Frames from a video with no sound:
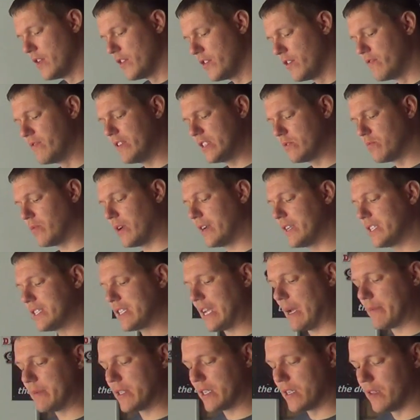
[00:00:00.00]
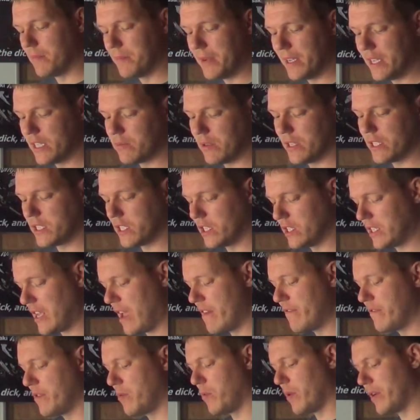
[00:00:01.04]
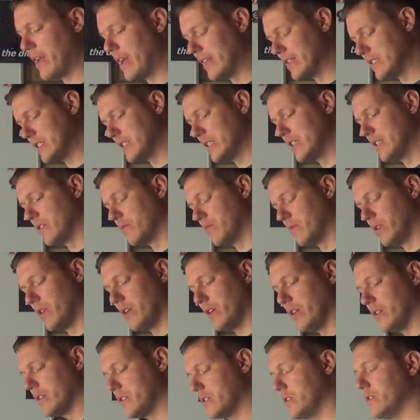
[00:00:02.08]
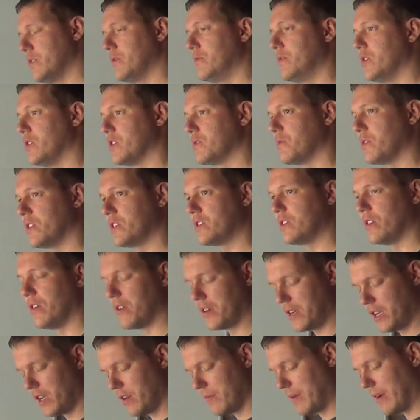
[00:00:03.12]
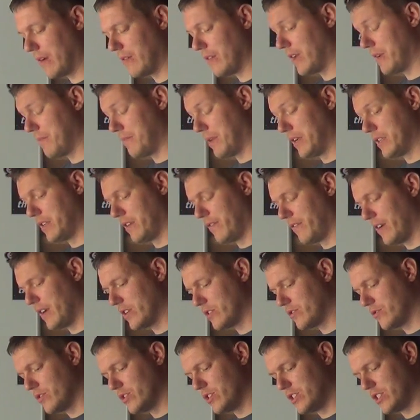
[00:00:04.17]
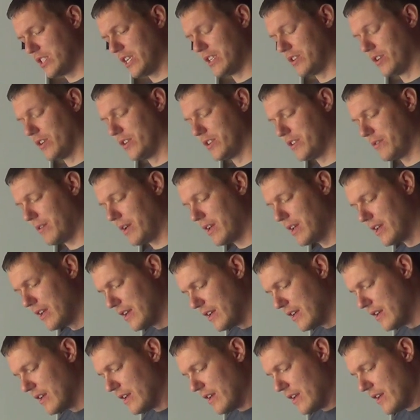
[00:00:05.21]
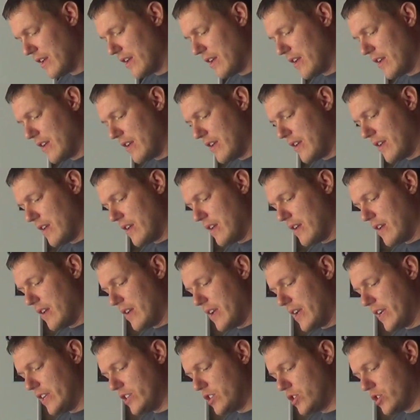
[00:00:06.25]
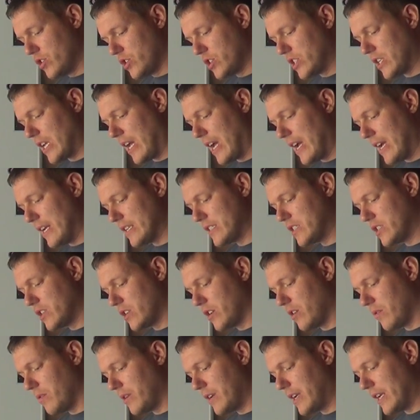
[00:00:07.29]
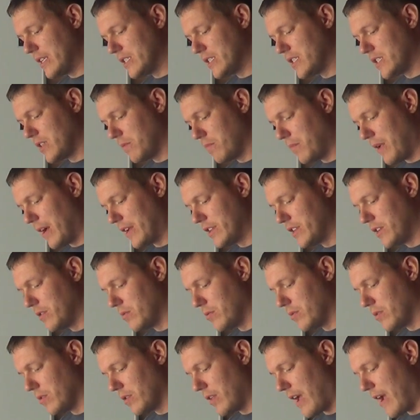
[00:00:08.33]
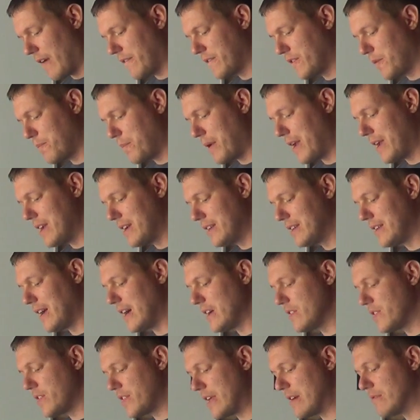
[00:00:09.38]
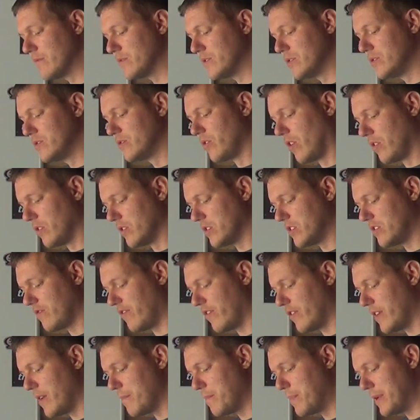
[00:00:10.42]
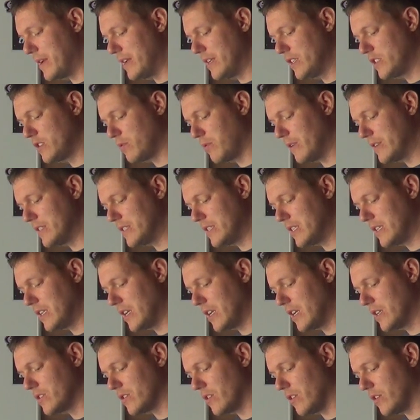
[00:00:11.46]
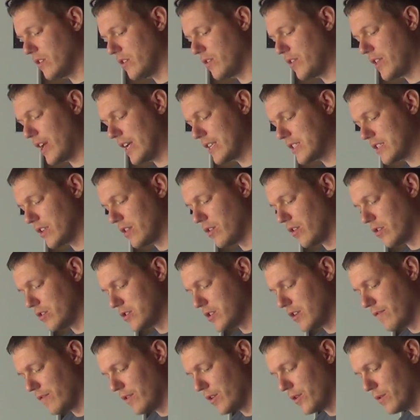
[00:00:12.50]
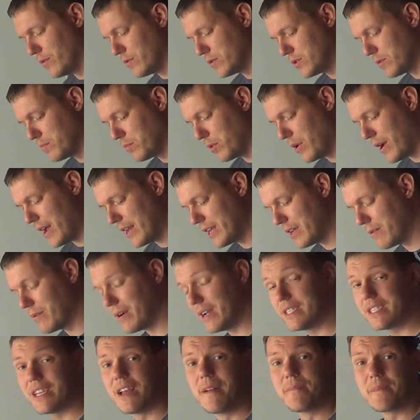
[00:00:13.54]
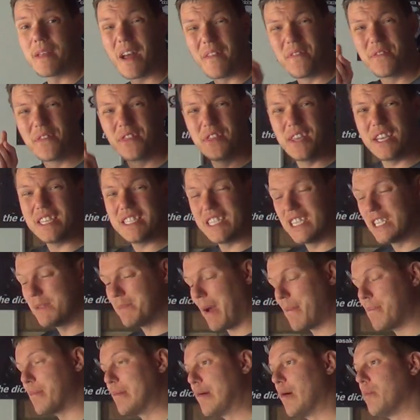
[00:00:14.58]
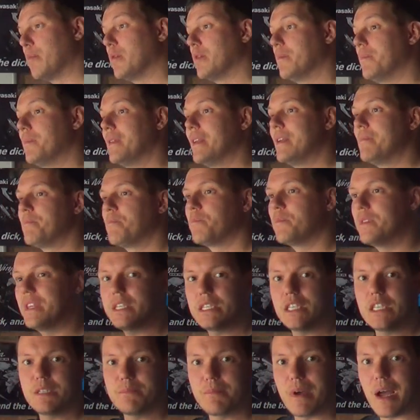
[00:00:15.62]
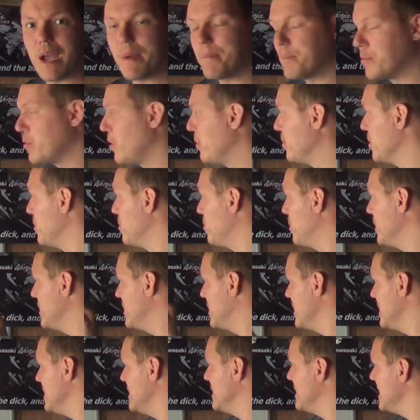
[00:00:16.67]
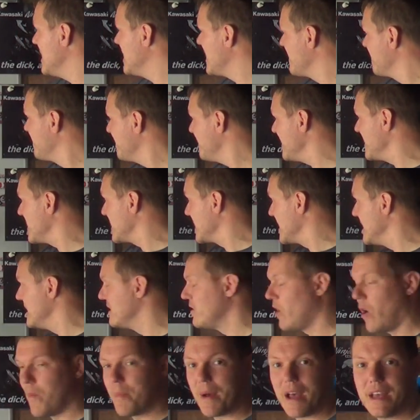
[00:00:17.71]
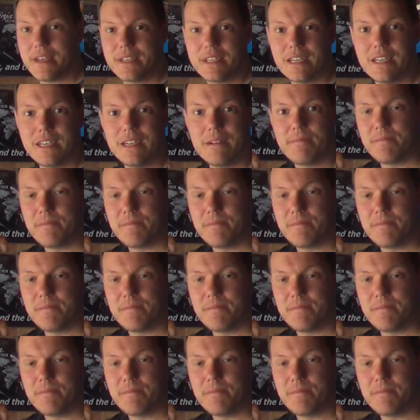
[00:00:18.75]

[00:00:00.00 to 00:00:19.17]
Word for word: The reason why he's sceptical, mate, as well, is because everyone else in the world who knows what they're talking about, like manufacturers, say don't do it. It's just hard to go against the manual after paying $9,000 for it. Being 20 years old, that's a lot of loot. But anyways, and this is my problem. This is my problem with the this fucking knobhead.